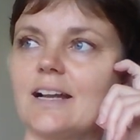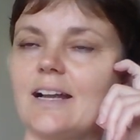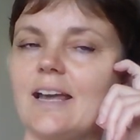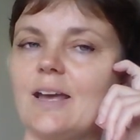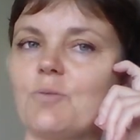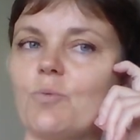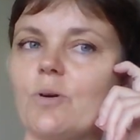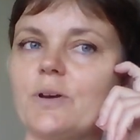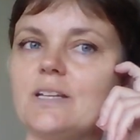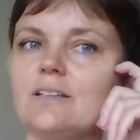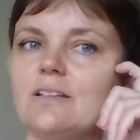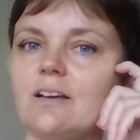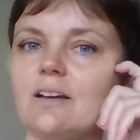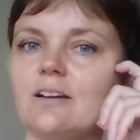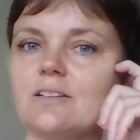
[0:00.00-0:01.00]
And what
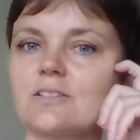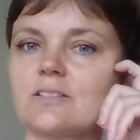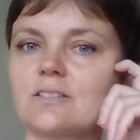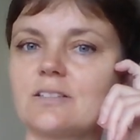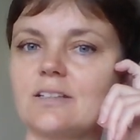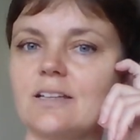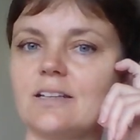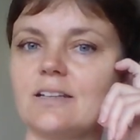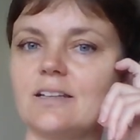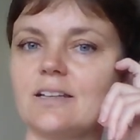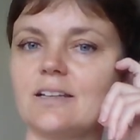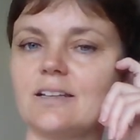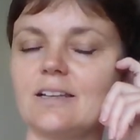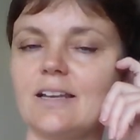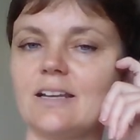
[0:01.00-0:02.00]
it does
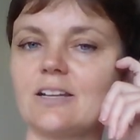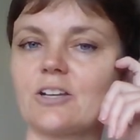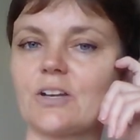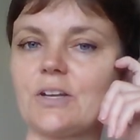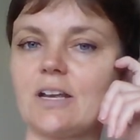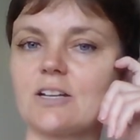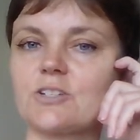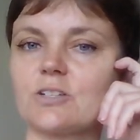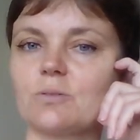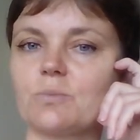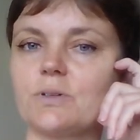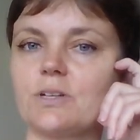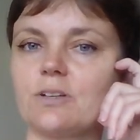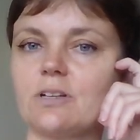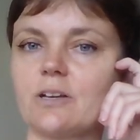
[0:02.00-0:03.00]
in connection
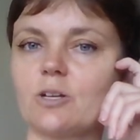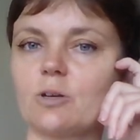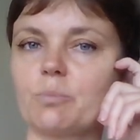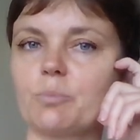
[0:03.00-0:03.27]
with another